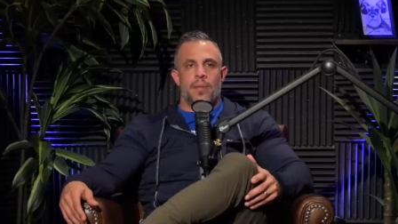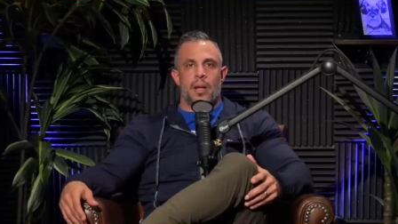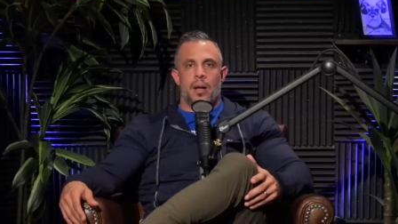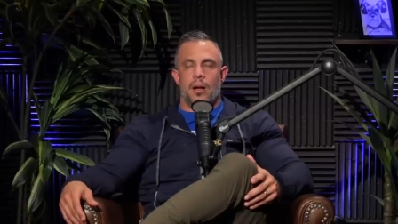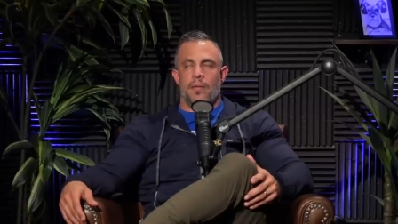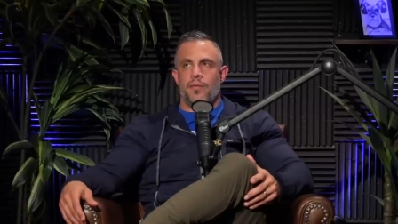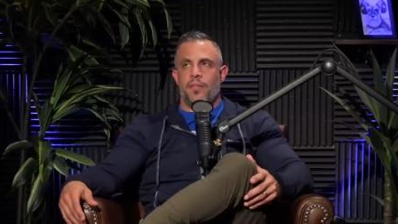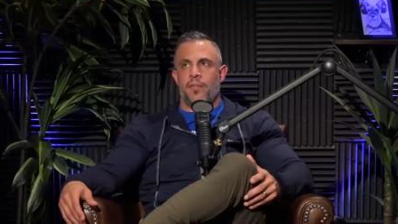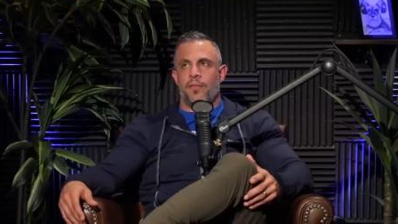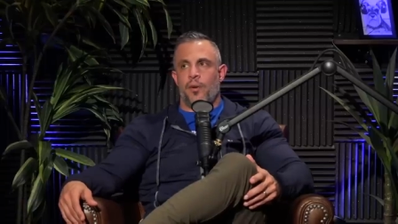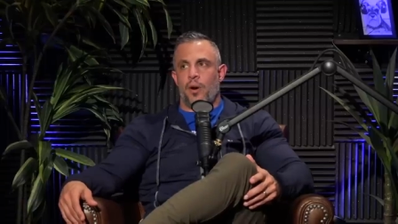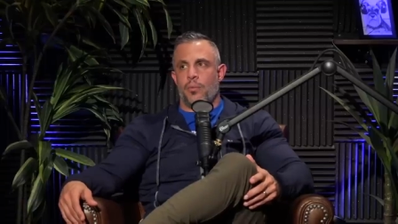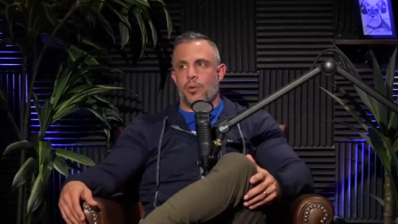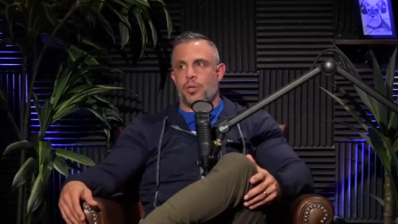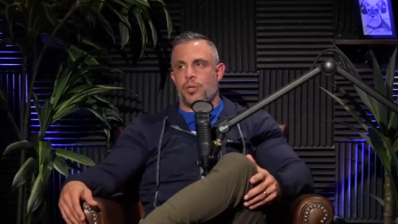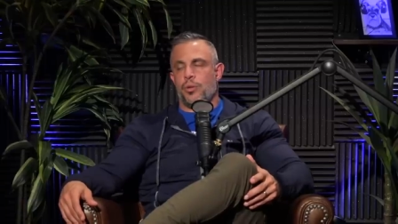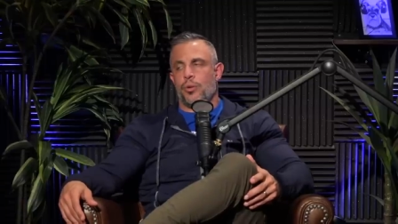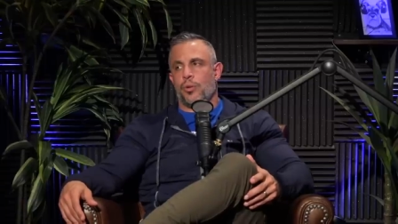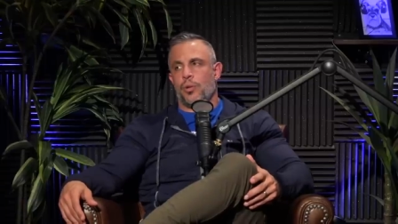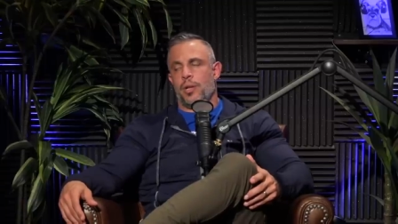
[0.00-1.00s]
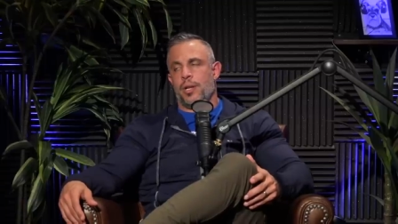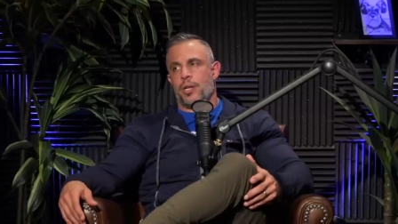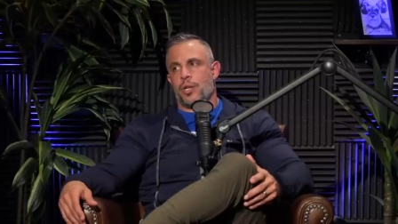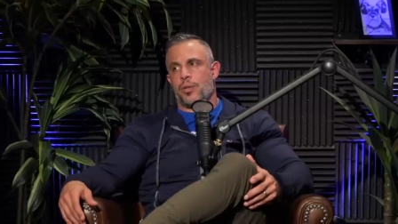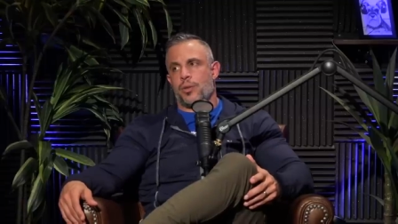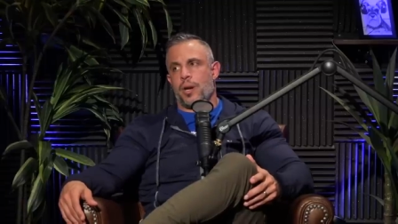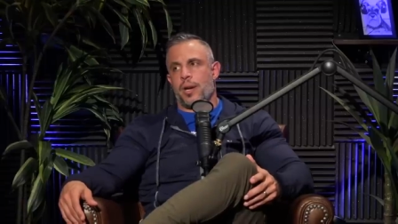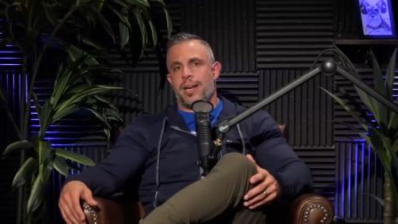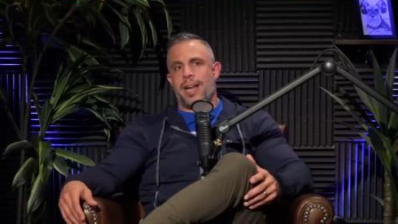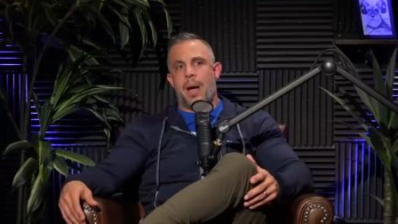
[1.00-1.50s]
of the pharmaceutical
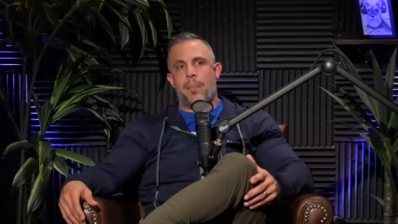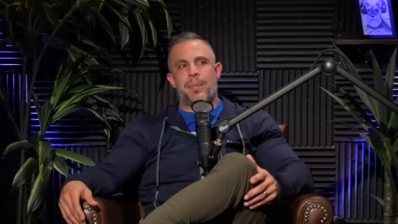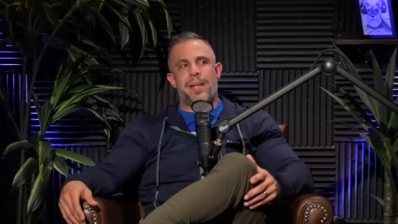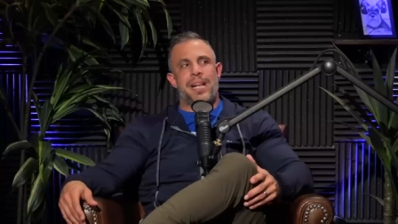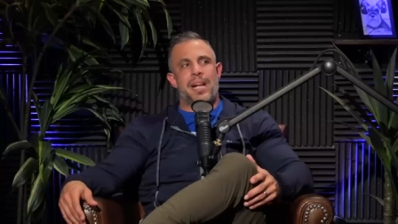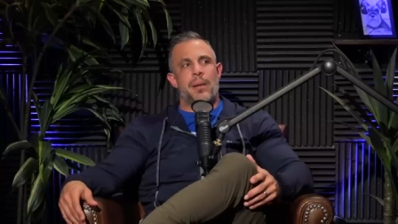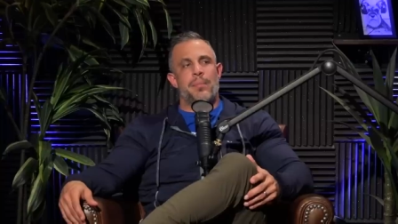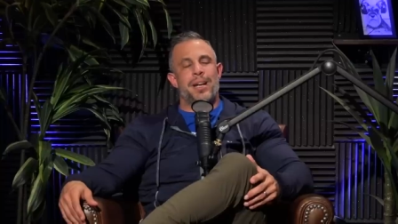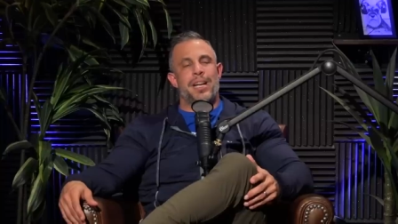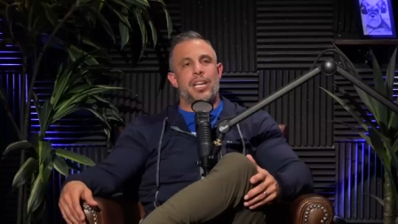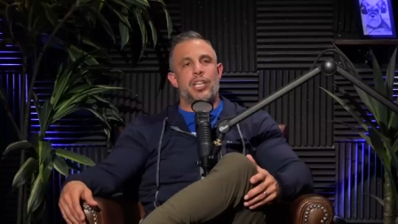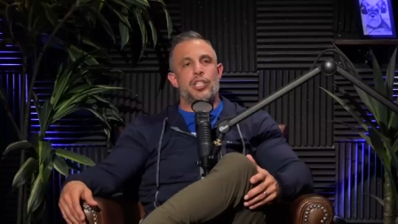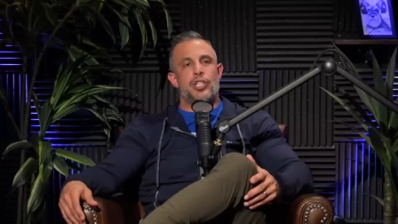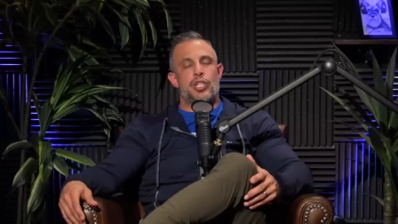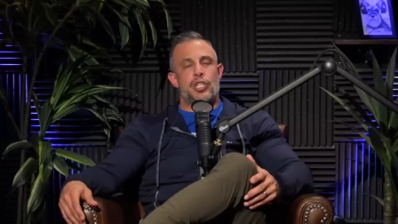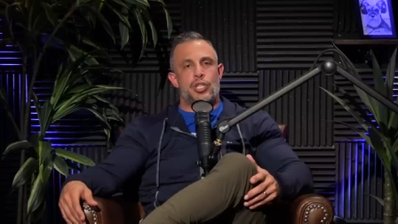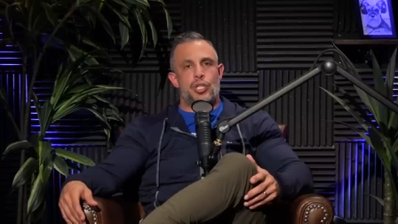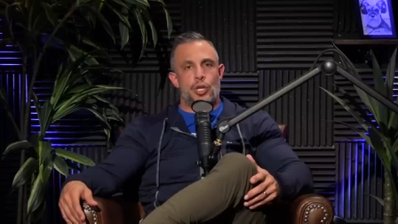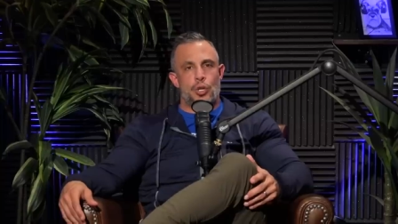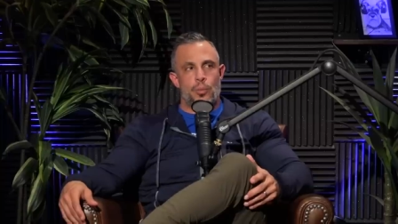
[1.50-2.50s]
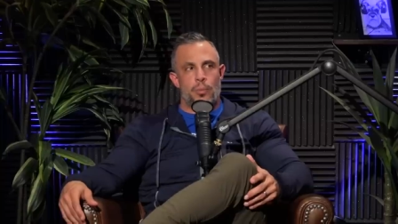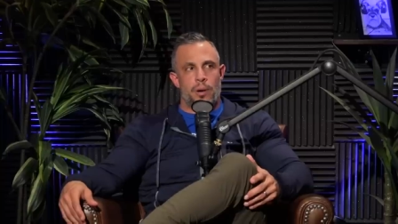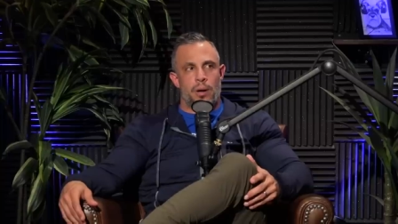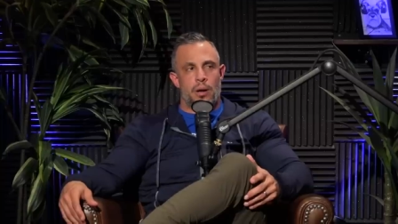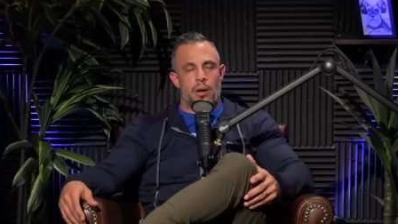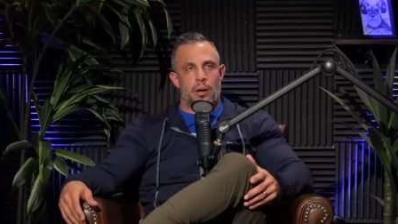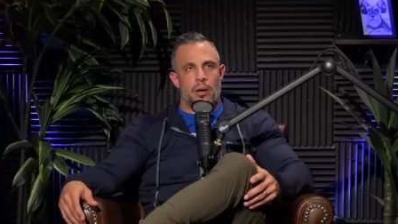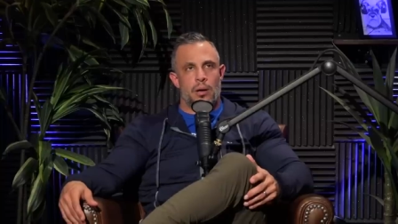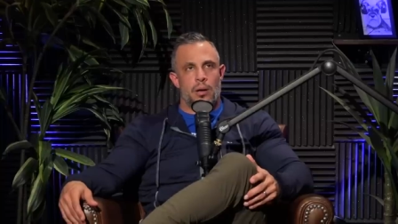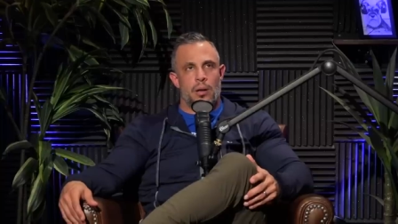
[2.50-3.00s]
industry, not become a
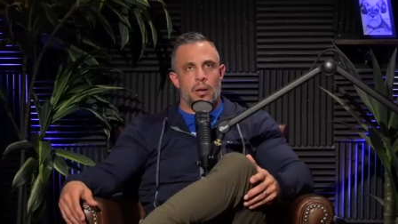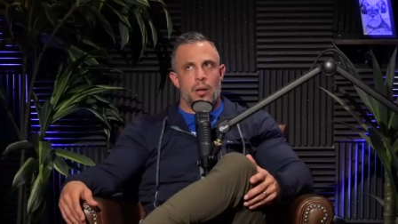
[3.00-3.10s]
consumer